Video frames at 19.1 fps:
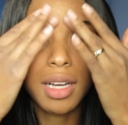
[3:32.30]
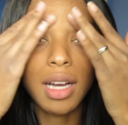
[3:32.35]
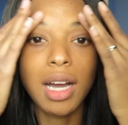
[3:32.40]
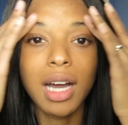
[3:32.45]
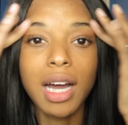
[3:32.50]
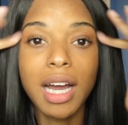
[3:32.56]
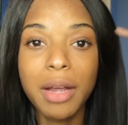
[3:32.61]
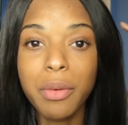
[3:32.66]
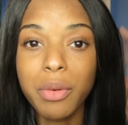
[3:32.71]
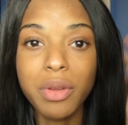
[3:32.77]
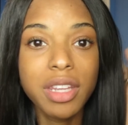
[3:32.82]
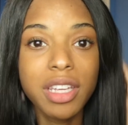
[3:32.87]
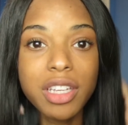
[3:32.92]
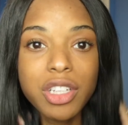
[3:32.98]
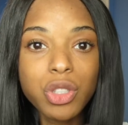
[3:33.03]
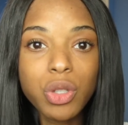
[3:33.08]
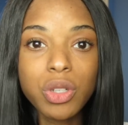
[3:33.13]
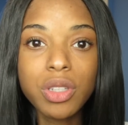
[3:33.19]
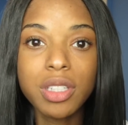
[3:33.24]
I really
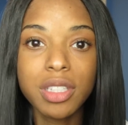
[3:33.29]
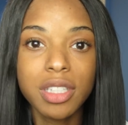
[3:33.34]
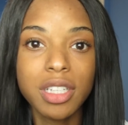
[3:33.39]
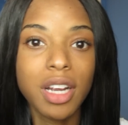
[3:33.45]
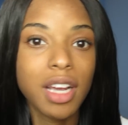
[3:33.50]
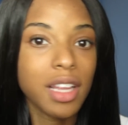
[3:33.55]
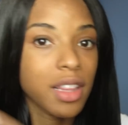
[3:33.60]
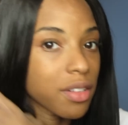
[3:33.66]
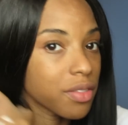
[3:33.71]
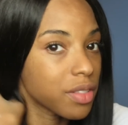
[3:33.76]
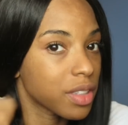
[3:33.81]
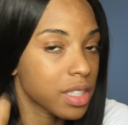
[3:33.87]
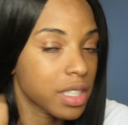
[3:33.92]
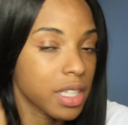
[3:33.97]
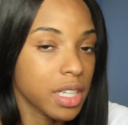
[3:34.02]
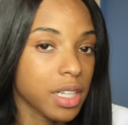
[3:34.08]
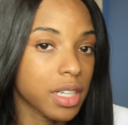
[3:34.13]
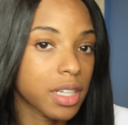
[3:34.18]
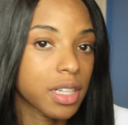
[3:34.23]
enjoy this hair, I love this
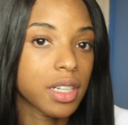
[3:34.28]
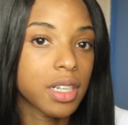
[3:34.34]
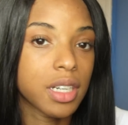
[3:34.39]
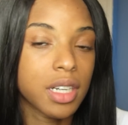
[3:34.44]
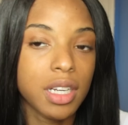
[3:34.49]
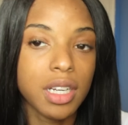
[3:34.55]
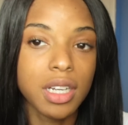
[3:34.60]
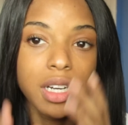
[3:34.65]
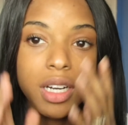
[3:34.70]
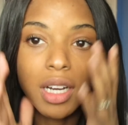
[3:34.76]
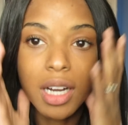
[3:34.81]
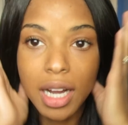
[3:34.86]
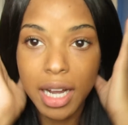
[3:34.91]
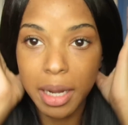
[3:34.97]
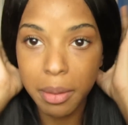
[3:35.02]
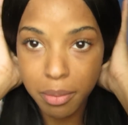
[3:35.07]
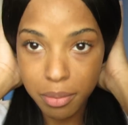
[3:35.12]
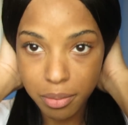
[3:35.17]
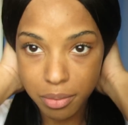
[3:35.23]
hair.
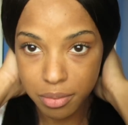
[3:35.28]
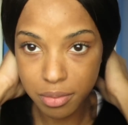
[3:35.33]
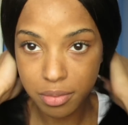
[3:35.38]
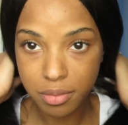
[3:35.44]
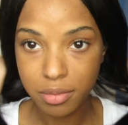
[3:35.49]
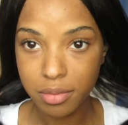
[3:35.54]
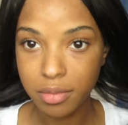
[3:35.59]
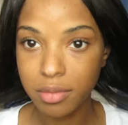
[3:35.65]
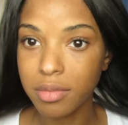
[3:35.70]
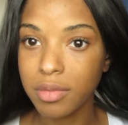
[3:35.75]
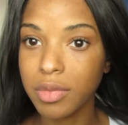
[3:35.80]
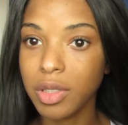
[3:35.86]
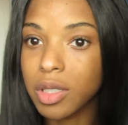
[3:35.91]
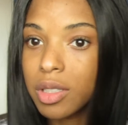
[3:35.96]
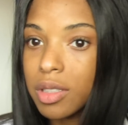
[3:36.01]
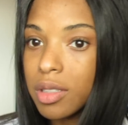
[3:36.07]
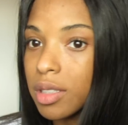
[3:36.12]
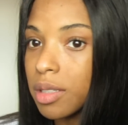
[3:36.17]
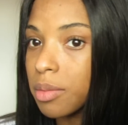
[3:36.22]
I'm
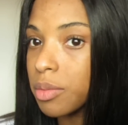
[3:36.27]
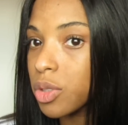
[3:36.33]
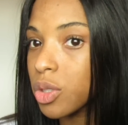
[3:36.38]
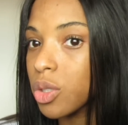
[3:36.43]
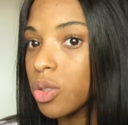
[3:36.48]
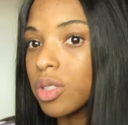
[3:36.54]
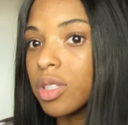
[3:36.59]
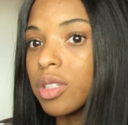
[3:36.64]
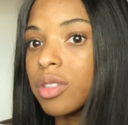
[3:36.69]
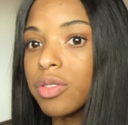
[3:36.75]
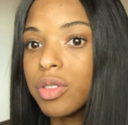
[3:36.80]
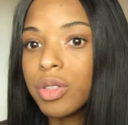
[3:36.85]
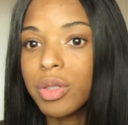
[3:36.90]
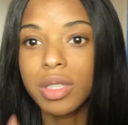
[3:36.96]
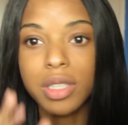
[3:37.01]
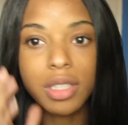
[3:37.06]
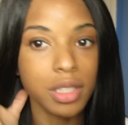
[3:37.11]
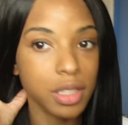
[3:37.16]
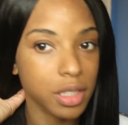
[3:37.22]
so looking
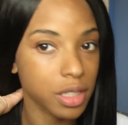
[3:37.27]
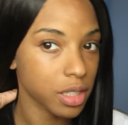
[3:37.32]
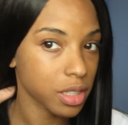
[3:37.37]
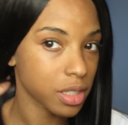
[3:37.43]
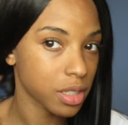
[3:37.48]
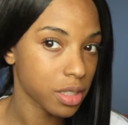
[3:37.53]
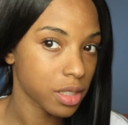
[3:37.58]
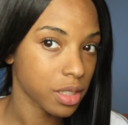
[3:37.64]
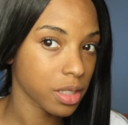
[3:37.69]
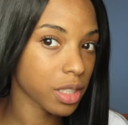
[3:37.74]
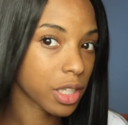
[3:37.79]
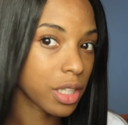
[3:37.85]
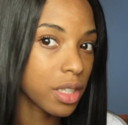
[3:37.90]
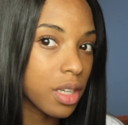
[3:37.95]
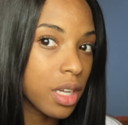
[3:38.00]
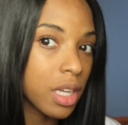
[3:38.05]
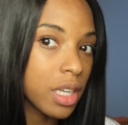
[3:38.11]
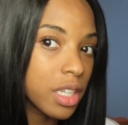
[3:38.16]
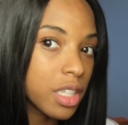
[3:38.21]
forward to just
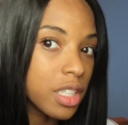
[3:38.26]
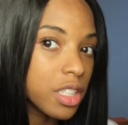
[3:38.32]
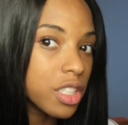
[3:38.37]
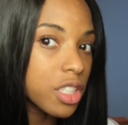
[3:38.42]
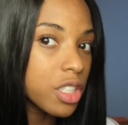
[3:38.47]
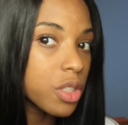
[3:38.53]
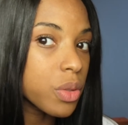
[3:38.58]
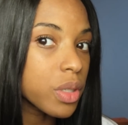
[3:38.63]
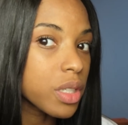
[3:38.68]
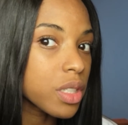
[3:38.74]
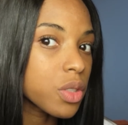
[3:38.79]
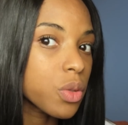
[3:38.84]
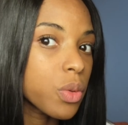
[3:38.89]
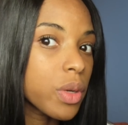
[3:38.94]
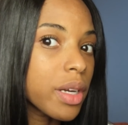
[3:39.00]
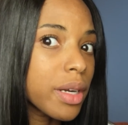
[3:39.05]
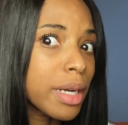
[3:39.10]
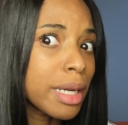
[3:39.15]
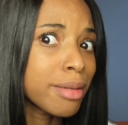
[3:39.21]
and continuing to
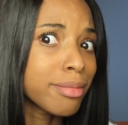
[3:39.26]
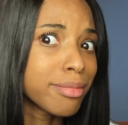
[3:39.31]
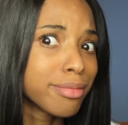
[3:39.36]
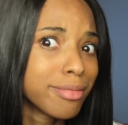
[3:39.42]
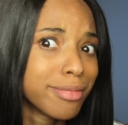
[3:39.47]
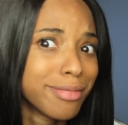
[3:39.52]
wear it.